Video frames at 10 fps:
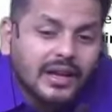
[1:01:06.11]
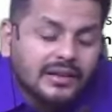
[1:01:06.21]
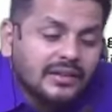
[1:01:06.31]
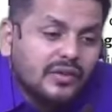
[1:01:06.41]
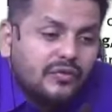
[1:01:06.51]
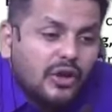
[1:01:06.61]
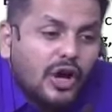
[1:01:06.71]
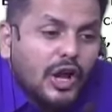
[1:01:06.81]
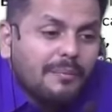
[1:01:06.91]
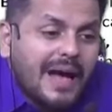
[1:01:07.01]
there's a
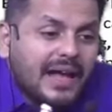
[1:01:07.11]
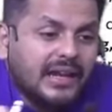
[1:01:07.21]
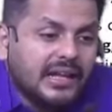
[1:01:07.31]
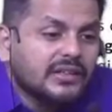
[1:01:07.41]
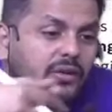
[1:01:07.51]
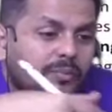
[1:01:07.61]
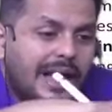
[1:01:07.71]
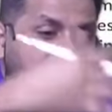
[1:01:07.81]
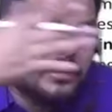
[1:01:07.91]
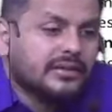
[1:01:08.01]
floor manager who
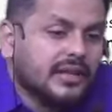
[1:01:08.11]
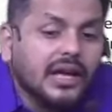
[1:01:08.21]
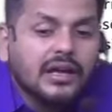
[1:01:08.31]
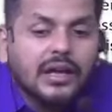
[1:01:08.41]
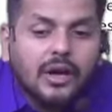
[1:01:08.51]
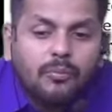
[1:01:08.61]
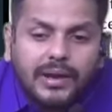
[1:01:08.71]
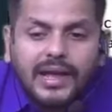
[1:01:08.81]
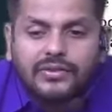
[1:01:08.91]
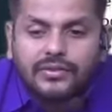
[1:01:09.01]
manages the
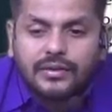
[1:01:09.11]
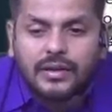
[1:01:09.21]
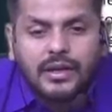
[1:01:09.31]
place.